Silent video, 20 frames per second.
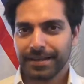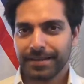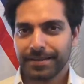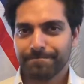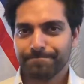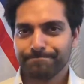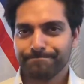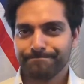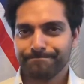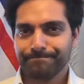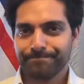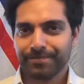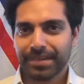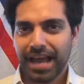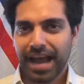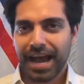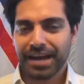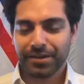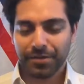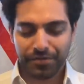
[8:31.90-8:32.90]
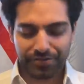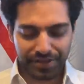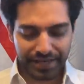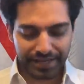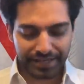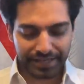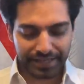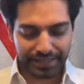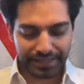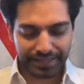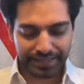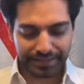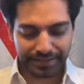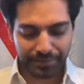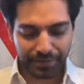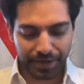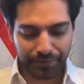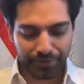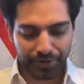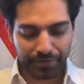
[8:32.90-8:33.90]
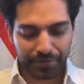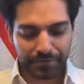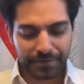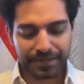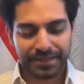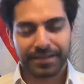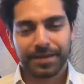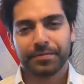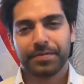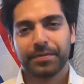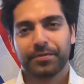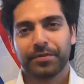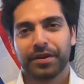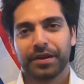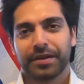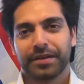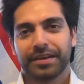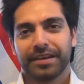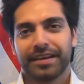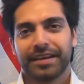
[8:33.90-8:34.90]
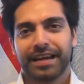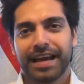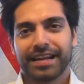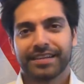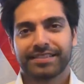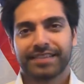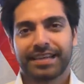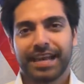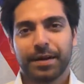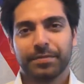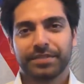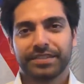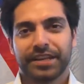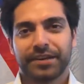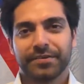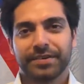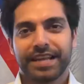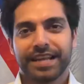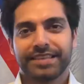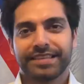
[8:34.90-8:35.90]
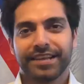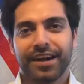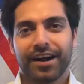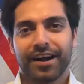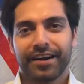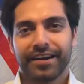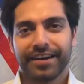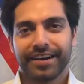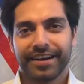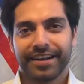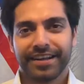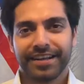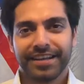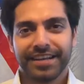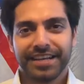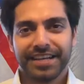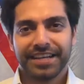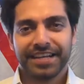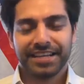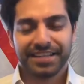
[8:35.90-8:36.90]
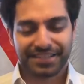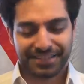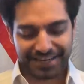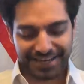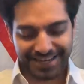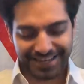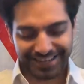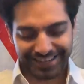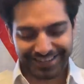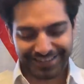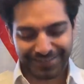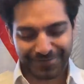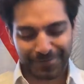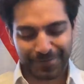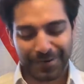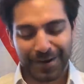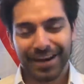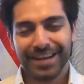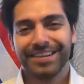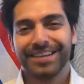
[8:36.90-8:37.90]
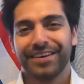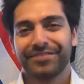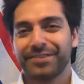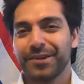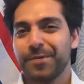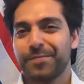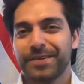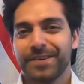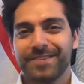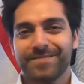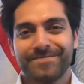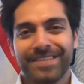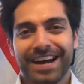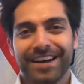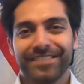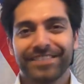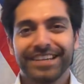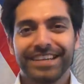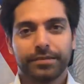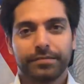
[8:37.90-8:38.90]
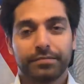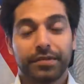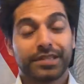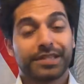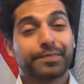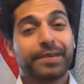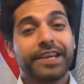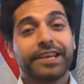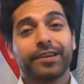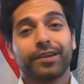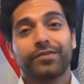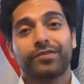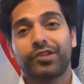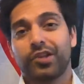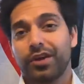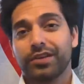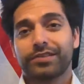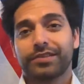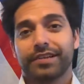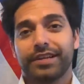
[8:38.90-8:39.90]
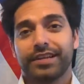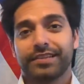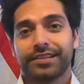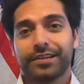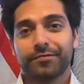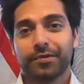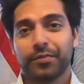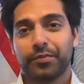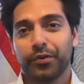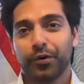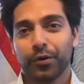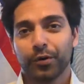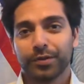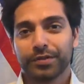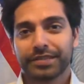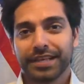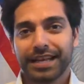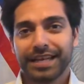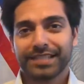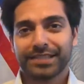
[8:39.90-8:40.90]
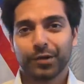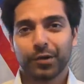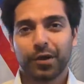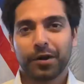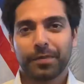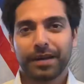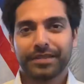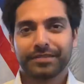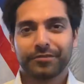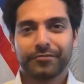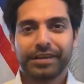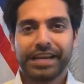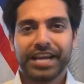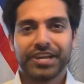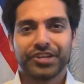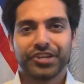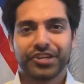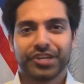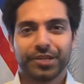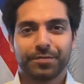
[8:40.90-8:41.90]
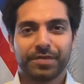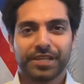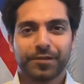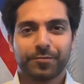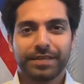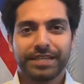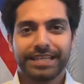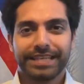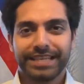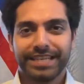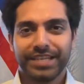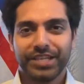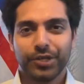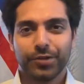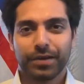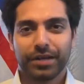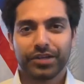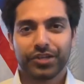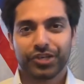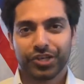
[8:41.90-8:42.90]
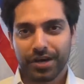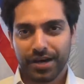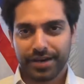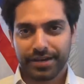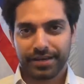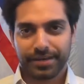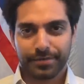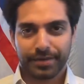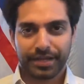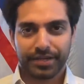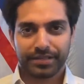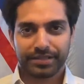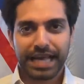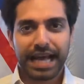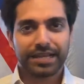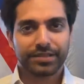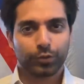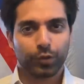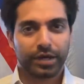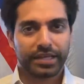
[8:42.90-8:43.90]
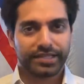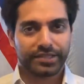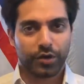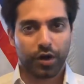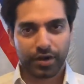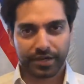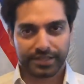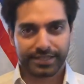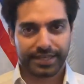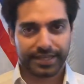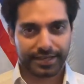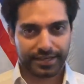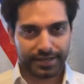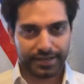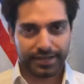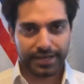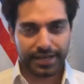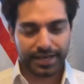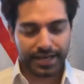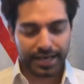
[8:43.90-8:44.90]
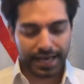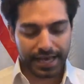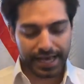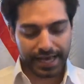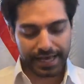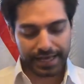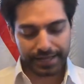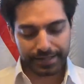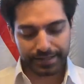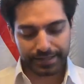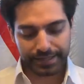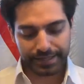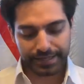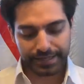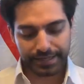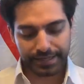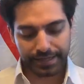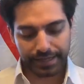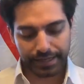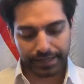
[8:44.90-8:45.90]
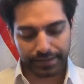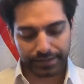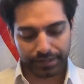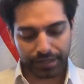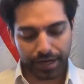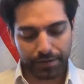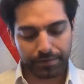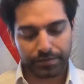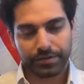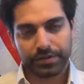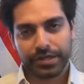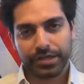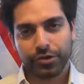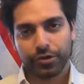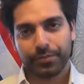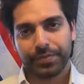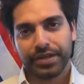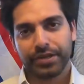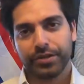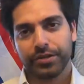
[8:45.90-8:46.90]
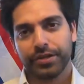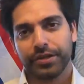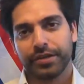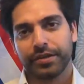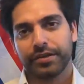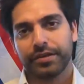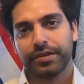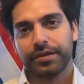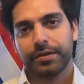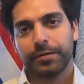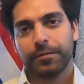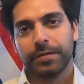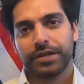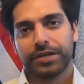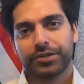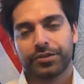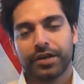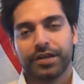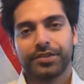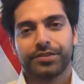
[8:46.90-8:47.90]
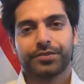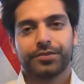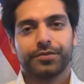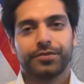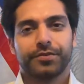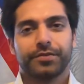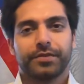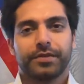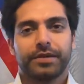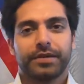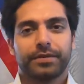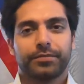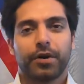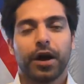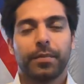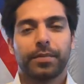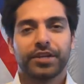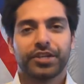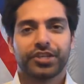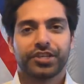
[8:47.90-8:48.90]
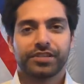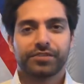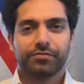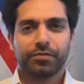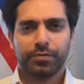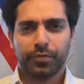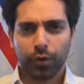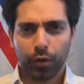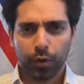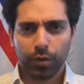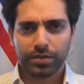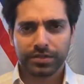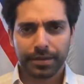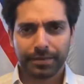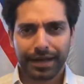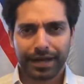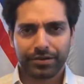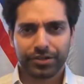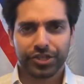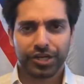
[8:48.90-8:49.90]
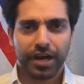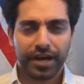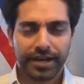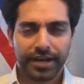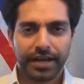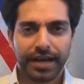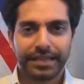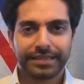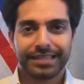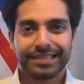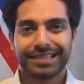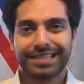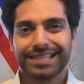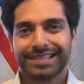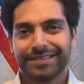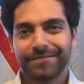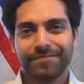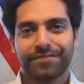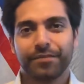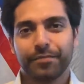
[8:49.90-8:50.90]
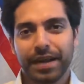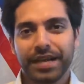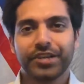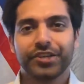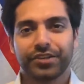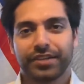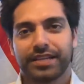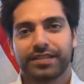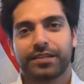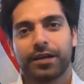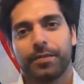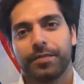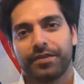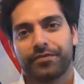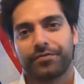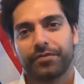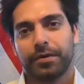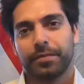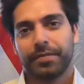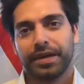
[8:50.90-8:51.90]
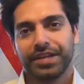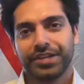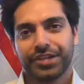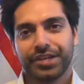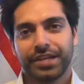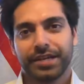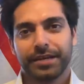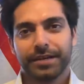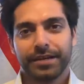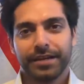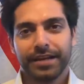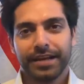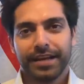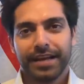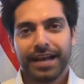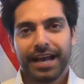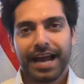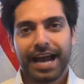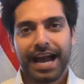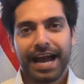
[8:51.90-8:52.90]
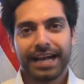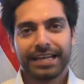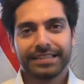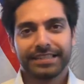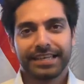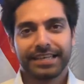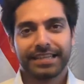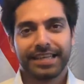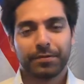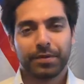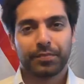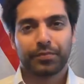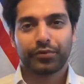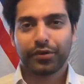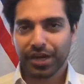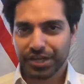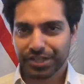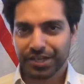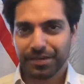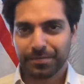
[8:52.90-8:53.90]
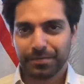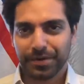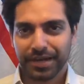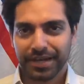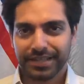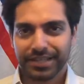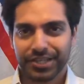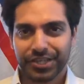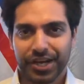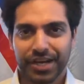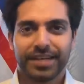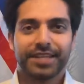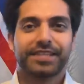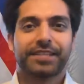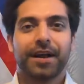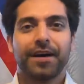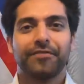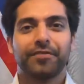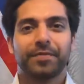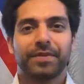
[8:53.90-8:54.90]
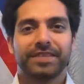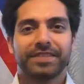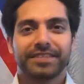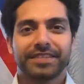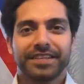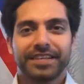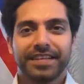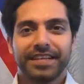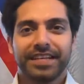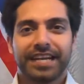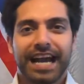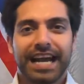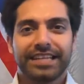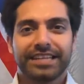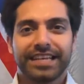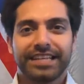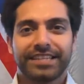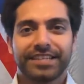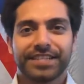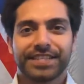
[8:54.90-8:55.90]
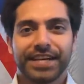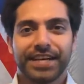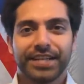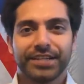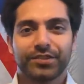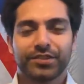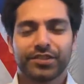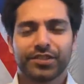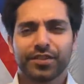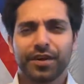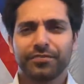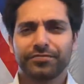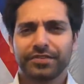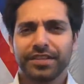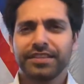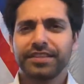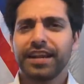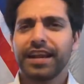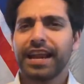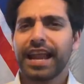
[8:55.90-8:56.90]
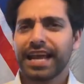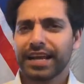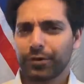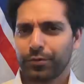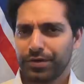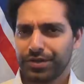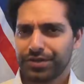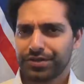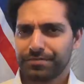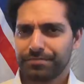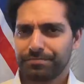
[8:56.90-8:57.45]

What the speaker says: I don't think... This is my problem with people like Alastair Campbell. They don't get the irony. It's... Why do you have to open your mouth? But speaking of dossiers and reports, let's talk about the relationship between the EU and China, because that's quite toxic. The European Union were trying to publish this report about China and the disinformation that's coming from Beijing, and they were pressured by the Chinese government, and they decided to soften their language.